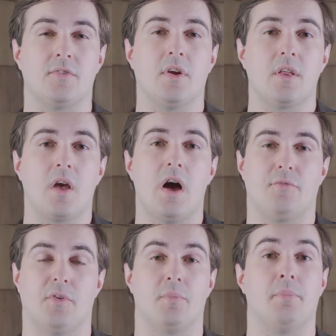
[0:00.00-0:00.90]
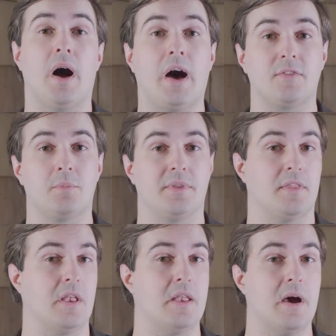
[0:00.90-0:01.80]
starting off with possibly
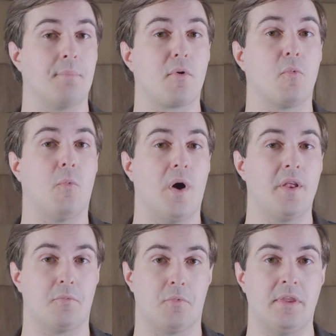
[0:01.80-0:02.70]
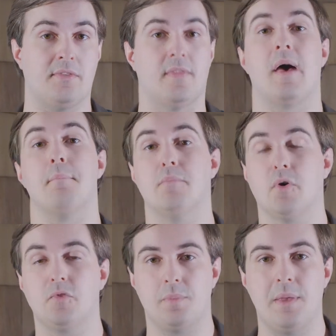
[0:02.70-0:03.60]
the number one reason that
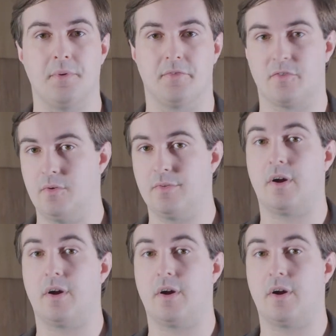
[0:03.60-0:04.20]
most people choose